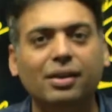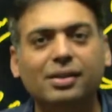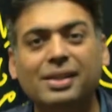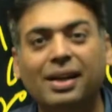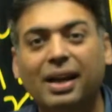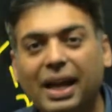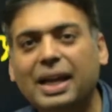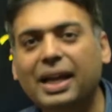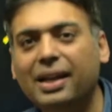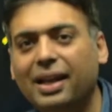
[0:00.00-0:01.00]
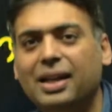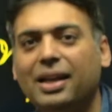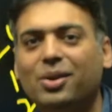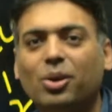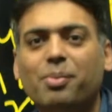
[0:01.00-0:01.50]
It is a
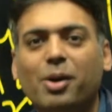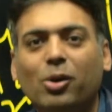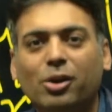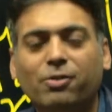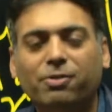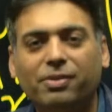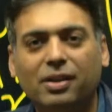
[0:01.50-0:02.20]
really good amount of